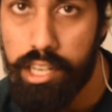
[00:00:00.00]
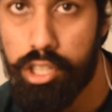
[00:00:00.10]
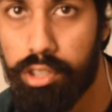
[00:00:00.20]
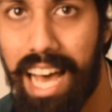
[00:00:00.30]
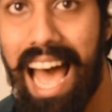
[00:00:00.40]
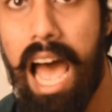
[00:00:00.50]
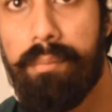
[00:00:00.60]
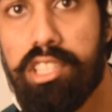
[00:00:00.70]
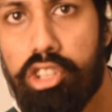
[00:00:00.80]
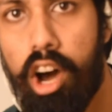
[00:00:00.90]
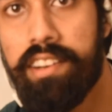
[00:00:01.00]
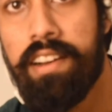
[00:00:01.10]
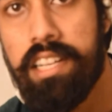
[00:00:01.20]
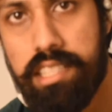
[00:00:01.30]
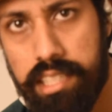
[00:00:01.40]
to the
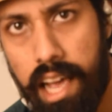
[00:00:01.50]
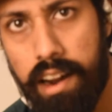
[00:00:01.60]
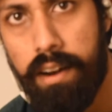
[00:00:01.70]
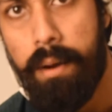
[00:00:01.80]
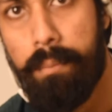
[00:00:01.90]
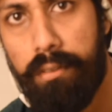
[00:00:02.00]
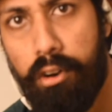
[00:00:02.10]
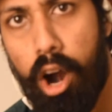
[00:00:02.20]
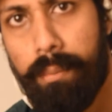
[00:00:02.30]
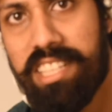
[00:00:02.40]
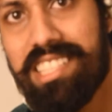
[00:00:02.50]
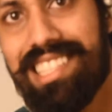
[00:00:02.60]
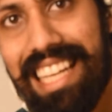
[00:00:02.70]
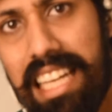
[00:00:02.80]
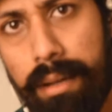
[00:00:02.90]
Amazon seller
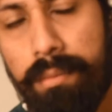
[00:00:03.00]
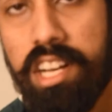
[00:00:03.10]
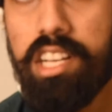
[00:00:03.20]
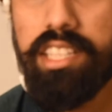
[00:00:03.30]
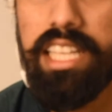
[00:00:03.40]
performance team.